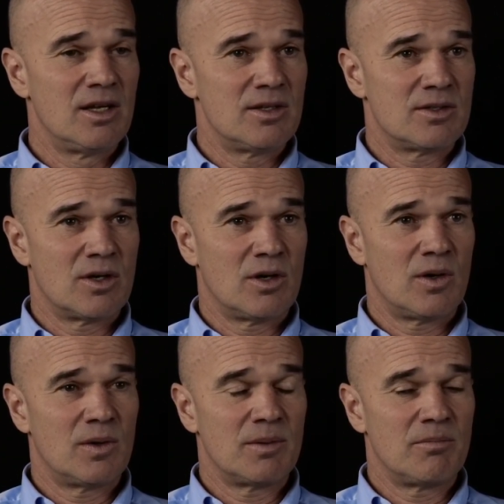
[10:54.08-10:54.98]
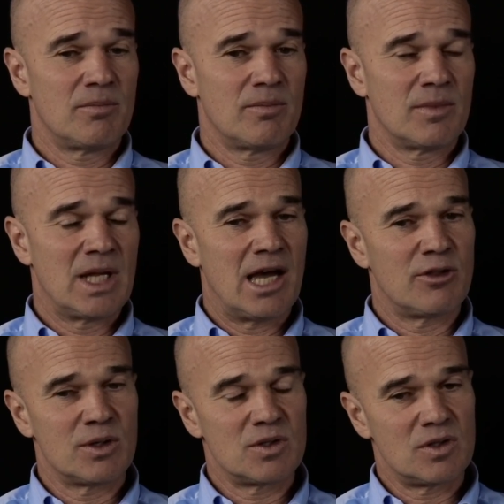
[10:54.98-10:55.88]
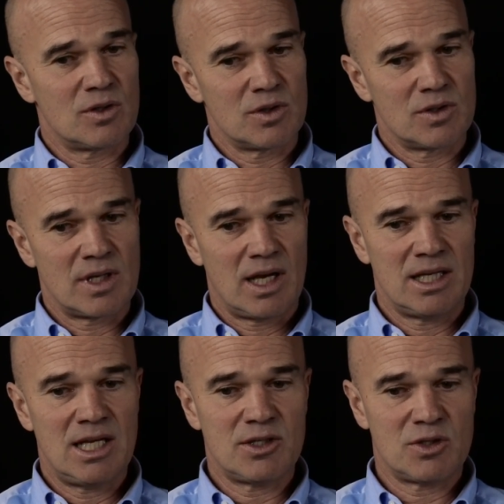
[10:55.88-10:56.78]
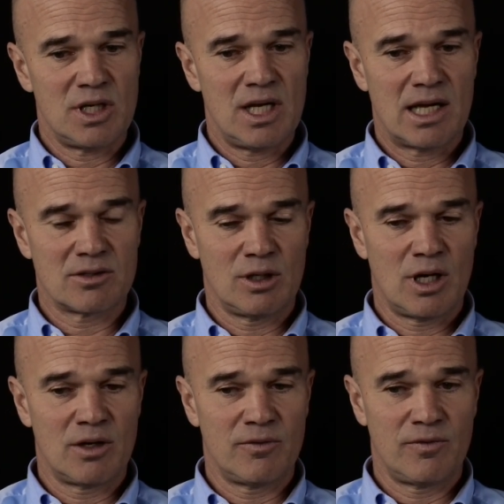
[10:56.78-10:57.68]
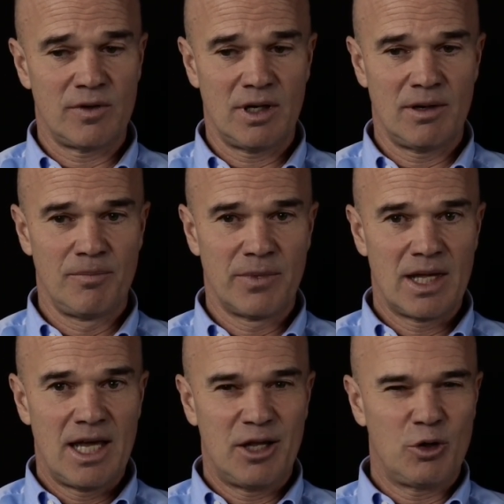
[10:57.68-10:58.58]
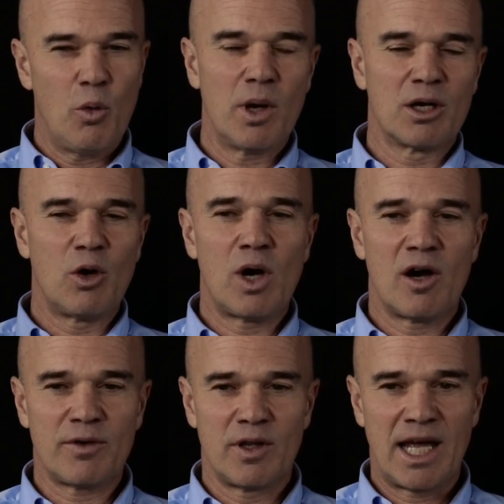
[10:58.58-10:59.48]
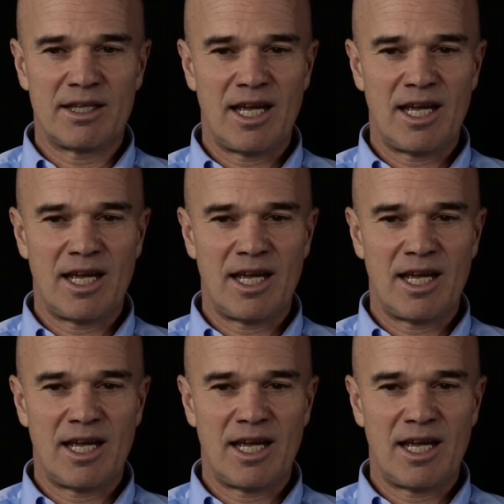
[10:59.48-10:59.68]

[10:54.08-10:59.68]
So yeah, there's ESG has a lot of, I don't want to go off on that